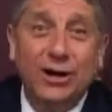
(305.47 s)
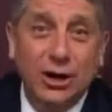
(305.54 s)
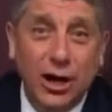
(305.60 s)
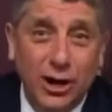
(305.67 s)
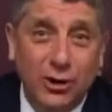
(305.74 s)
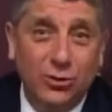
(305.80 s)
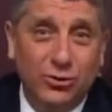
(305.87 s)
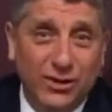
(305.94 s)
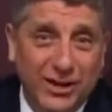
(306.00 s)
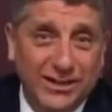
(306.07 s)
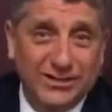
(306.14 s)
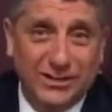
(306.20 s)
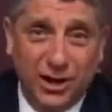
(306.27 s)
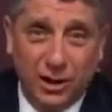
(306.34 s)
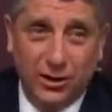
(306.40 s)
knew
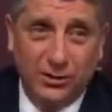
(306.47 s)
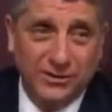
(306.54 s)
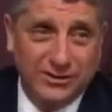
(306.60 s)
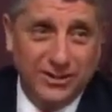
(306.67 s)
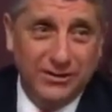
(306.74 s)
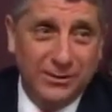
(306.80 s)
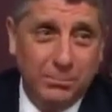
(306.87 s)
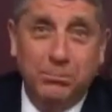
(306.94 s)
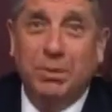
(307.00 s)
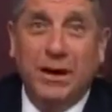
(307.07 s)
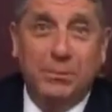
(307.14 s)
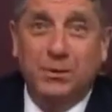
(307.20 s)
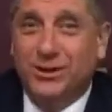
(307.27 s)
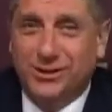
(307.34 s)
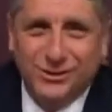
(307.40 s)
these girls in the
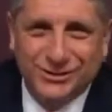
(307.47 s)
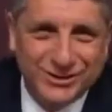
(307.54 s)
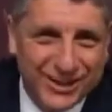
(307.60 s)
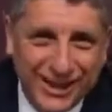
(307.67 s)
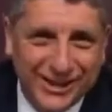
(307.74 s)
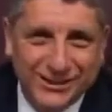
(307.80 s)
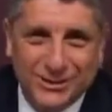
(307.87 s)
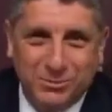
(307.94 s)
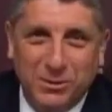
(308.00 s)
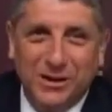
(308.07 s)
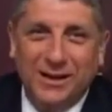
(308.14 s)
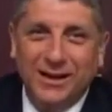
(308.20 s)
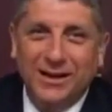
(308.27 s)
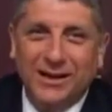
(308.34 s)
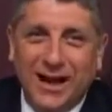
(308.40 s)
biblical sense,
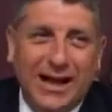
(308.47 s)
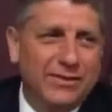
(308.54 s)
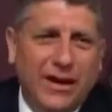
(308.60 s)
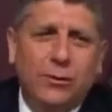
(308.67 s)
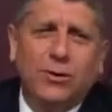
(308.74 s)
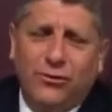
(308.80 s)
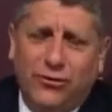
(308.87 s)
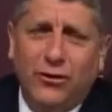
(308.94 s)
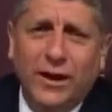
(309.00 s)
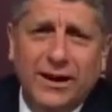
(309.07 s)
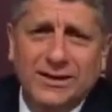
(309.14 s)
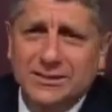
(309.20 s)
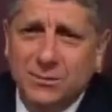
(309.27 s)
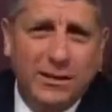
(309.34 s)
but uh, they were friends.